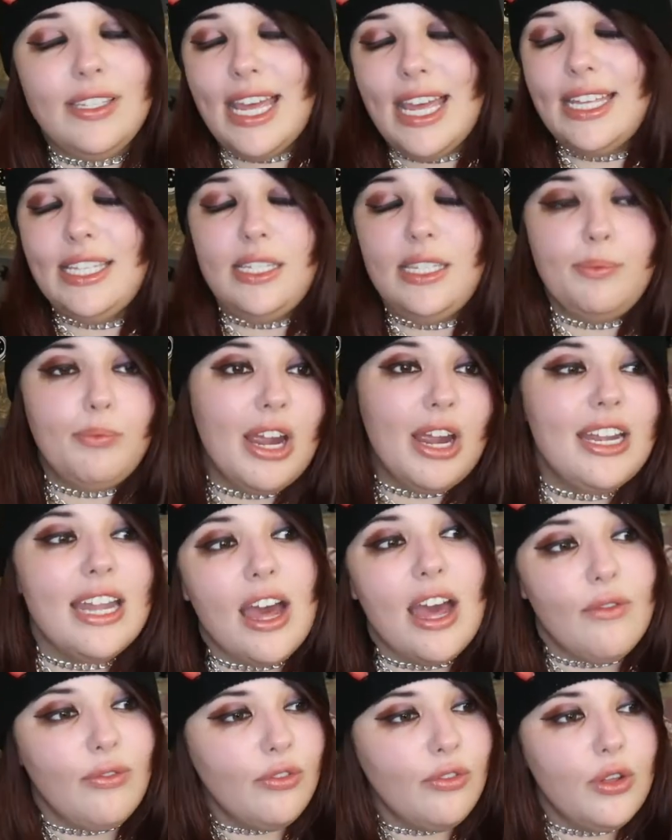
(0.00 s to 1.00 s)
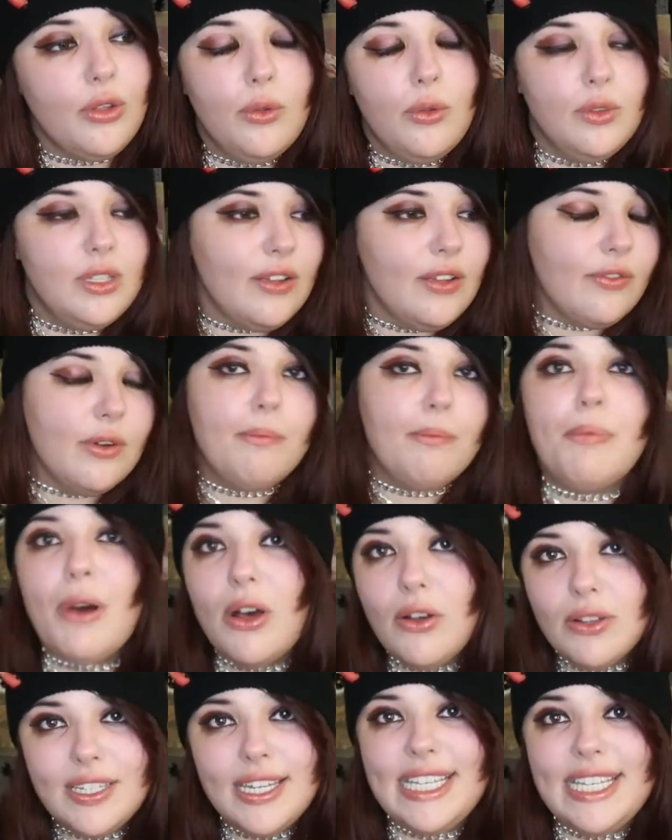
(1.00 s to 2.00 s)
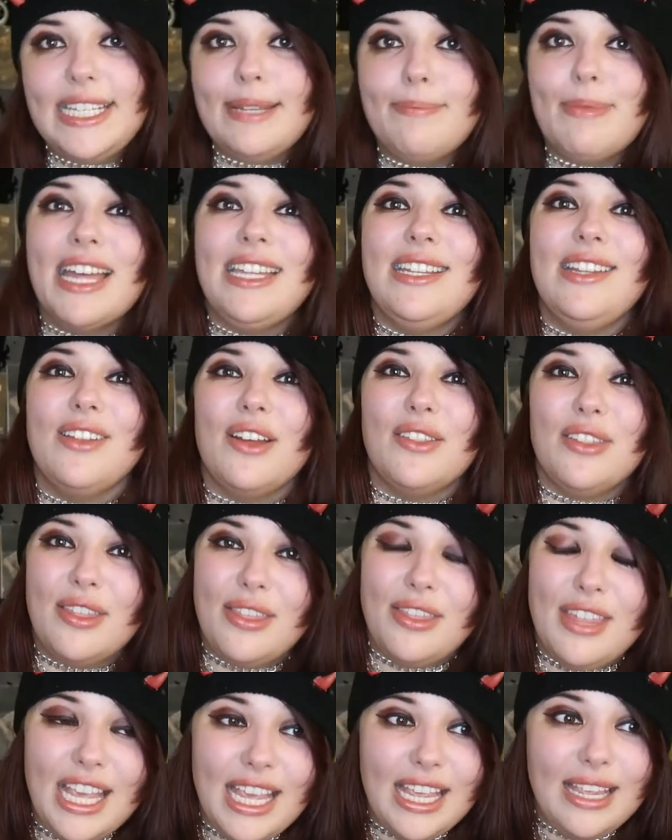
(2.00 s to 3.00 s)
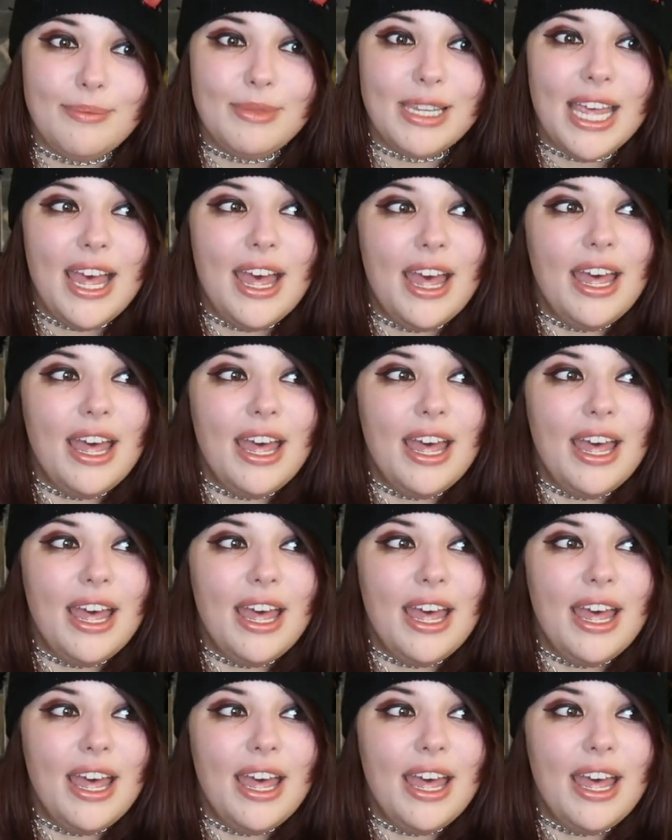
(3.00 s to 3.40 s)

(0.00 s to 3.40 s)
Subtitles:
They're spread out through different boxes depending on the themes.